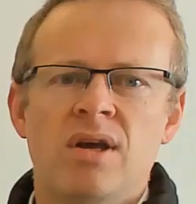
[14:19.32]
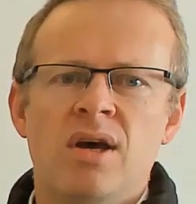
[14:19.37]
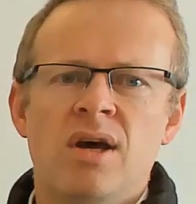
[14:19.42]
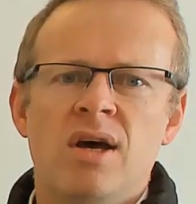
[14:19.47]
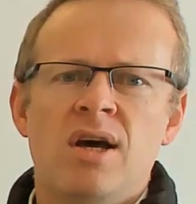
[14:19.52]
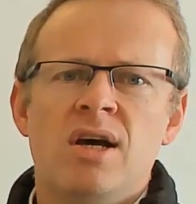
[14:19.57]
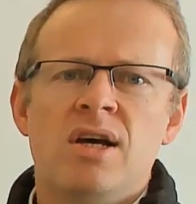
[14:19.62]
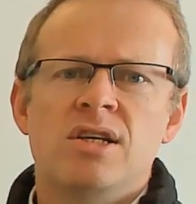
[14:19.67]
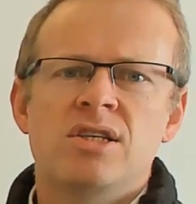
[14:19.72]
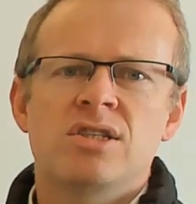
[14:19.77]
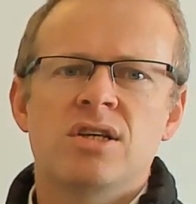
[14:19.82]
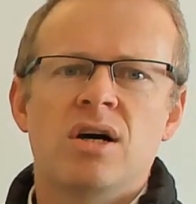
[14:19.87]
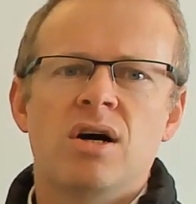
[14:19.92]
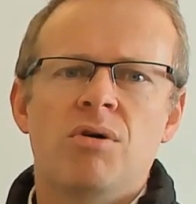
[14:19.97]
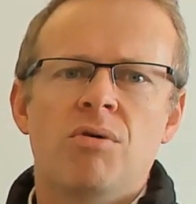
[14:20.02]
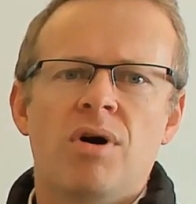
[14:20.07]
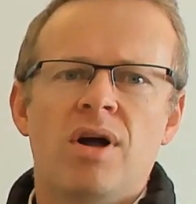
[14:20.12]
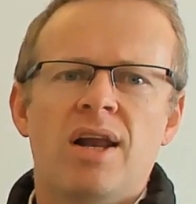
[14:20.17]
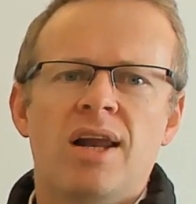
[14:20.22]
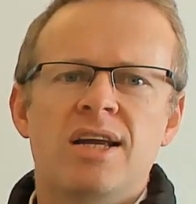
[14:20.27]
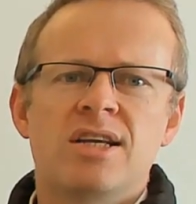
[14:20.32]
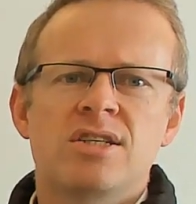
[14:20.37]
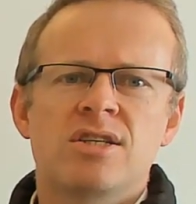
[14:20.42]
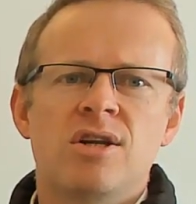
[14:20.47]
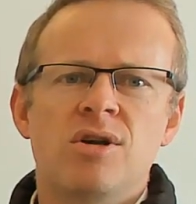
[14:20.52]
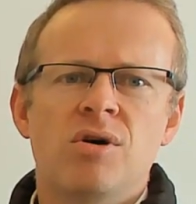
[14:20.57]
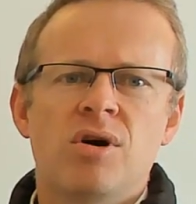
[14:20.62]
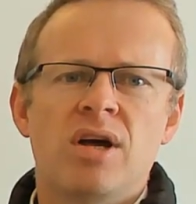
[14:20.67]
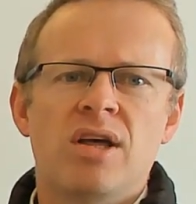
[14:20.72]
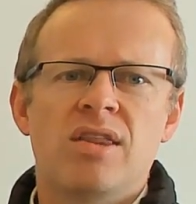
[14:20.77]
So let's
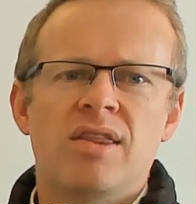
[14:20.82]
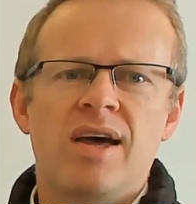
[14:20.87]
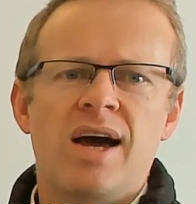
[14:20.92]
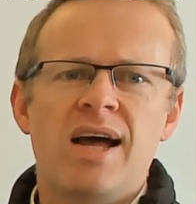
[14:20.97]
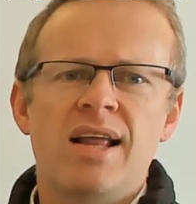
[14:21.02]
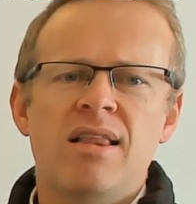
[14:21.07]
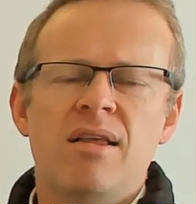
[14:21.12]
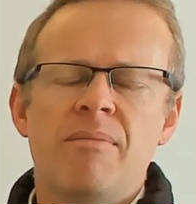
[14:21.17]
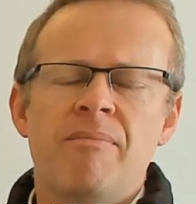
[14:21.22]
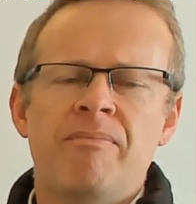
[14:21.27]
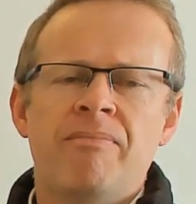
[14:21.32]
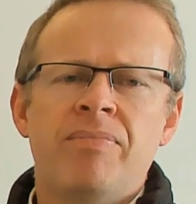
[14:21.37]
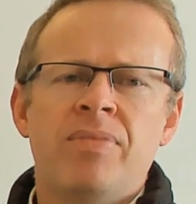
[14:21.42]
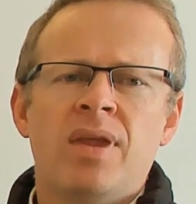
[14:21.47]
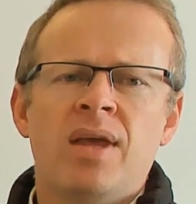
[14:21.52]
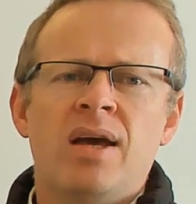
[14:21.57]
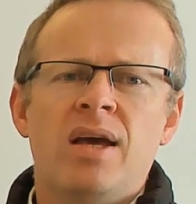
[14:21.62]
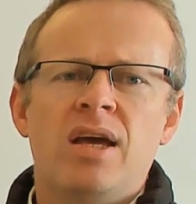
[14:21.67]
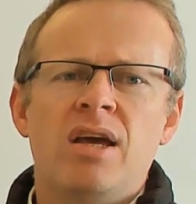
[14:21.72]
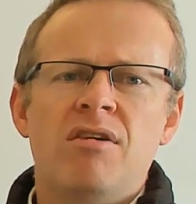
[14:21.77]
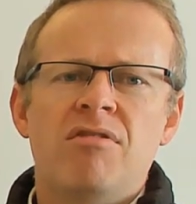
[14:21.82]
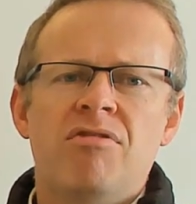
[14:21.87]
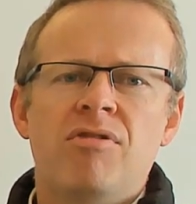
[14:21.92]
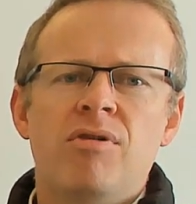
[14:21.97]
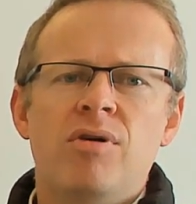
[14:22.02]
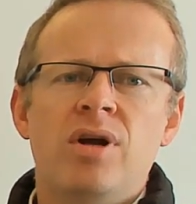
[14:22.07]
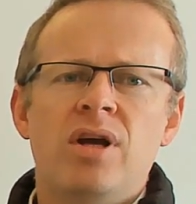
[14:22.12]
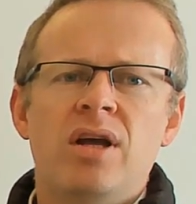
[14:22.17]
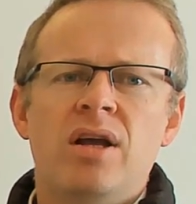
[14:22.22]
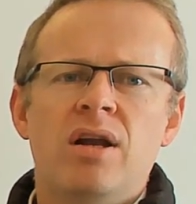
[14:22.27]
look at that. If
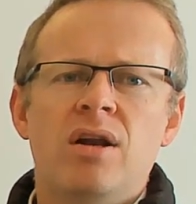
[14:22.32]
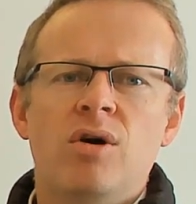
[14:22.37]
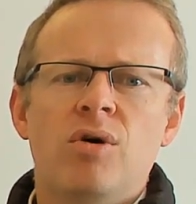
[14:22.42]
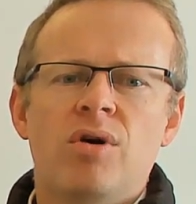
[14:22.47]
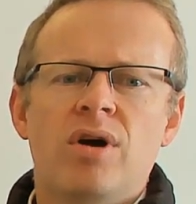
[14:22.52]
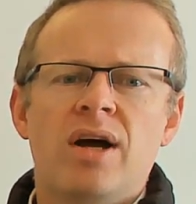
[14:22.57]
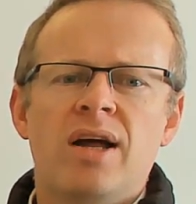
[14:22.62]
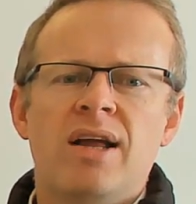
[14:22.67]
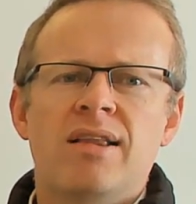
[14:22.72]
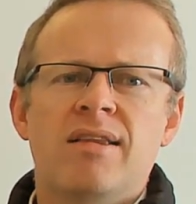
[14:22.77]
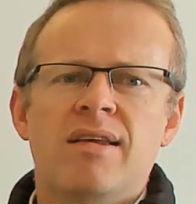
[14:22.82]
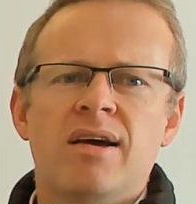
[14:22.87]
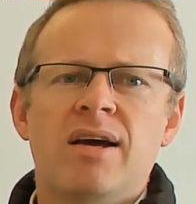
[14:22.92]
we look at